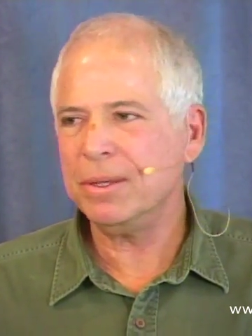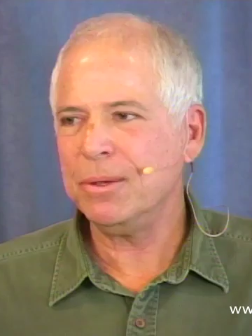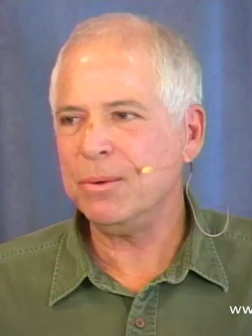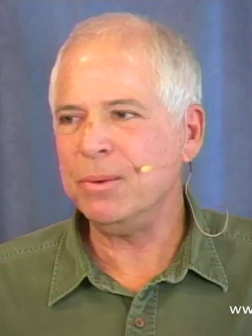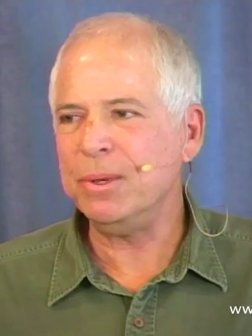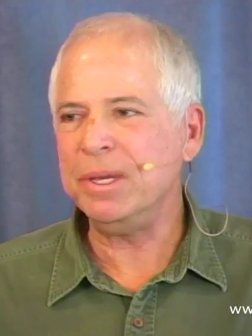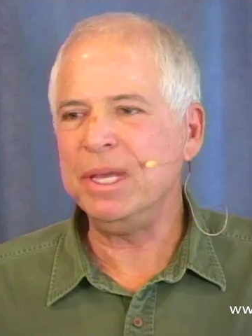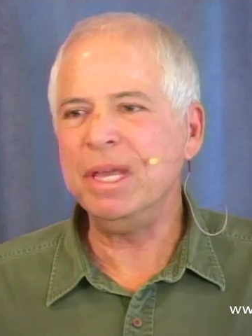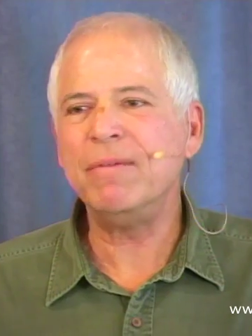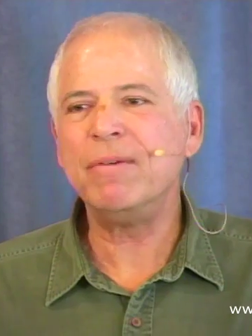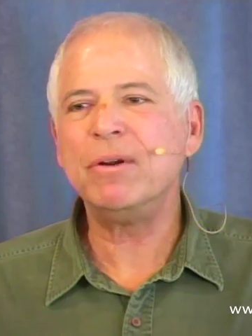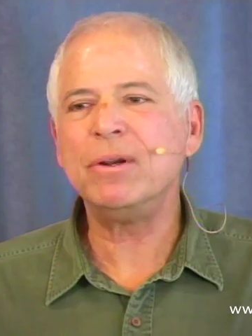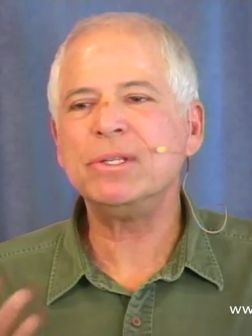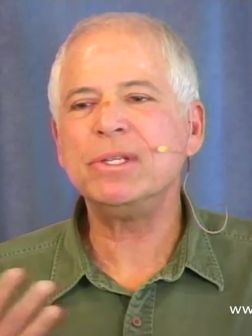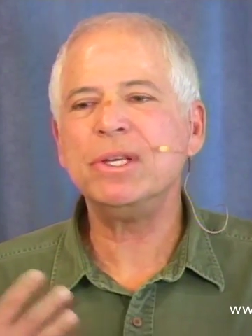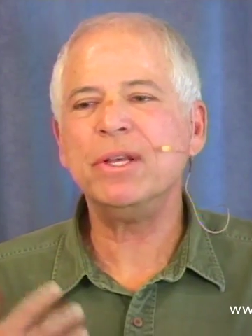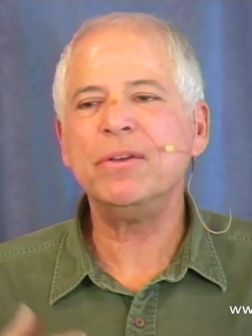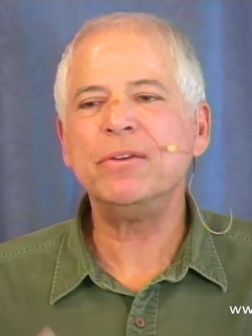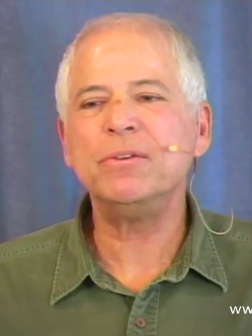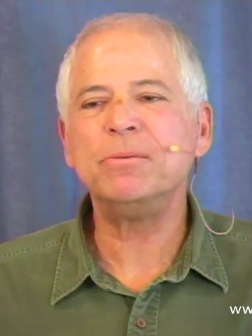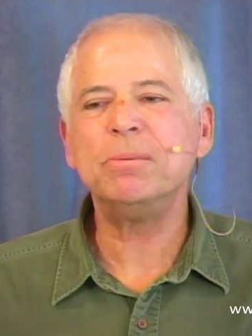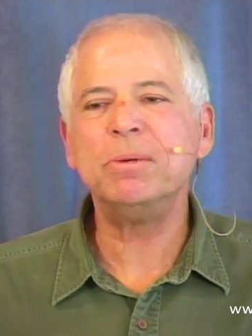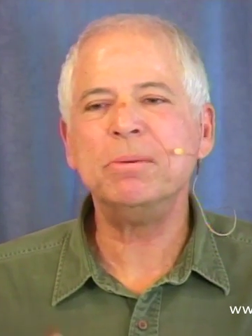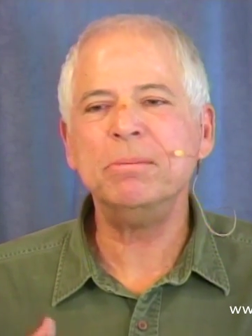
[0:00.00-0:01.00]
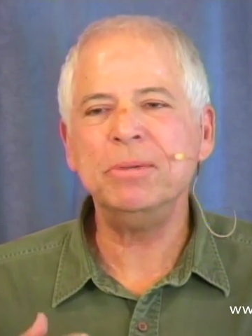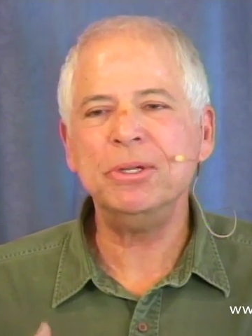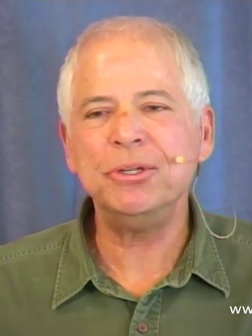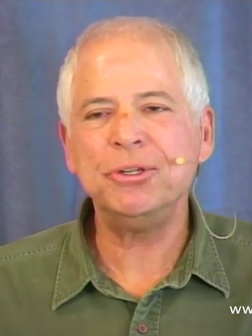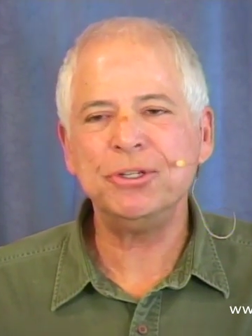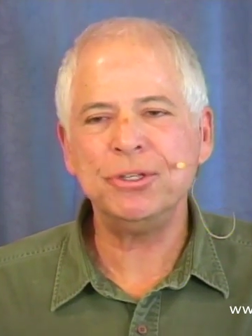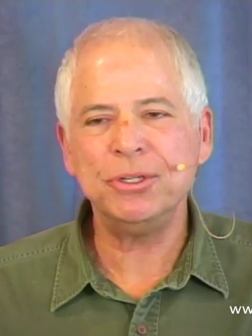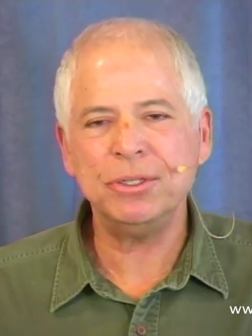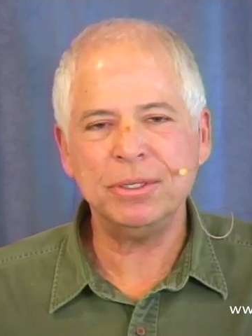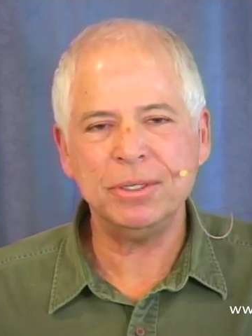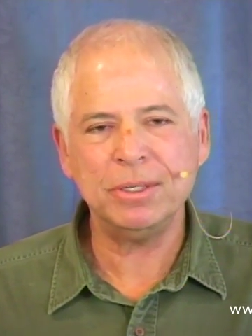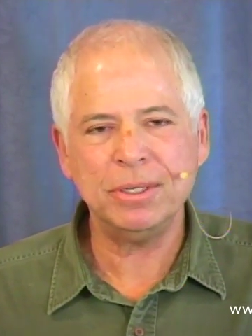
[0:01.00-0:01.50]
We give ourselves
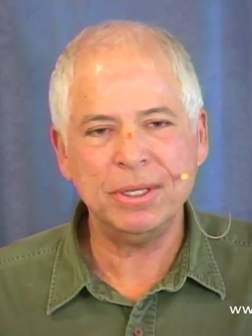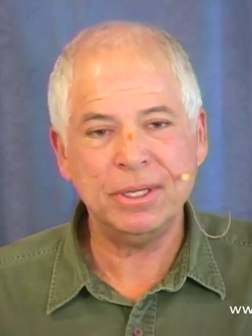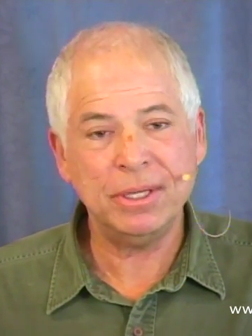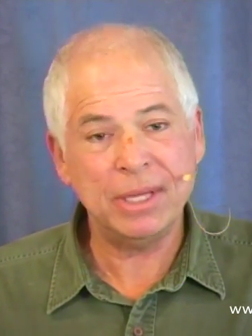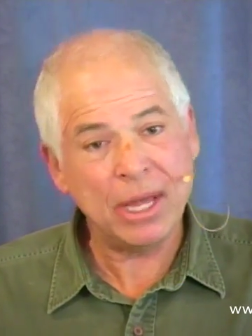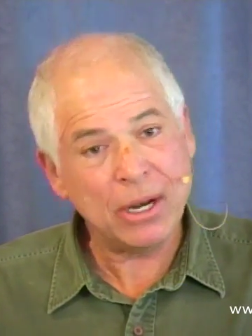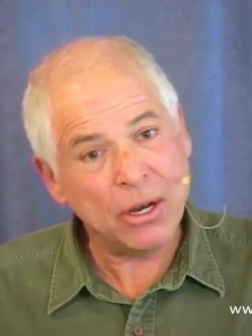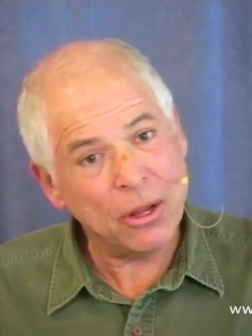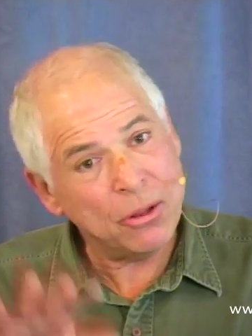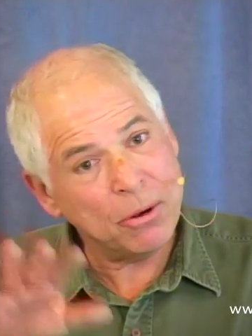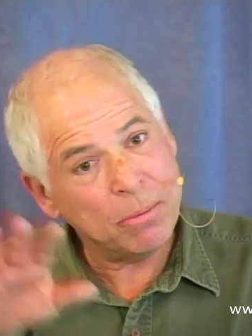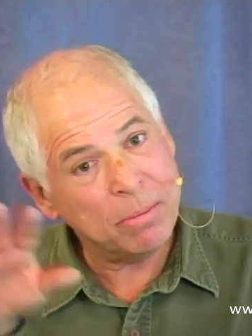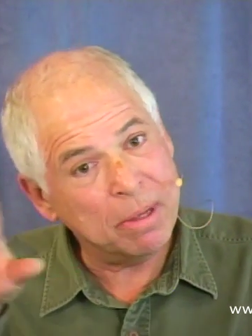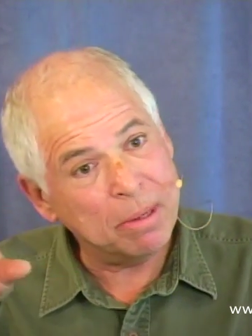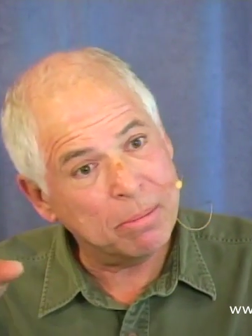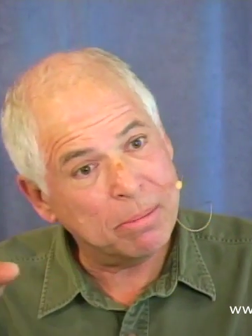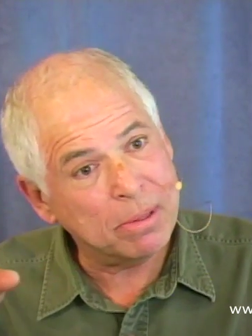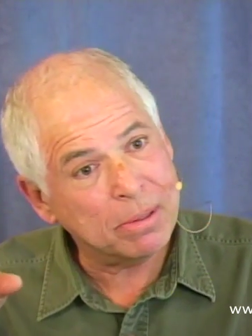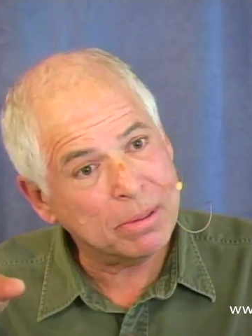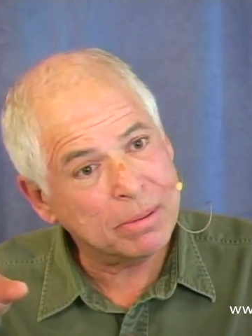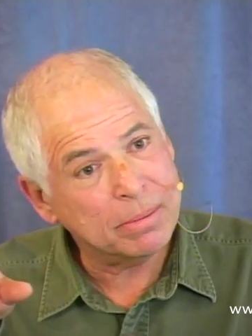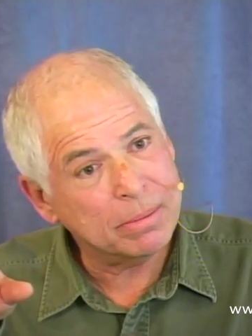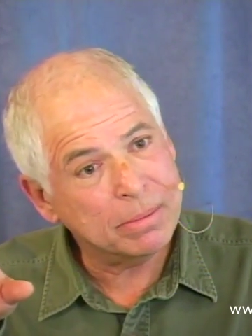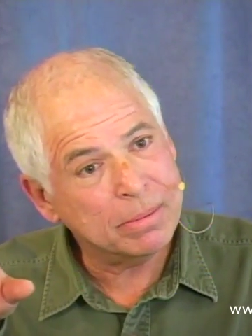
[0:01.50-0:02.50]
permission, not other people.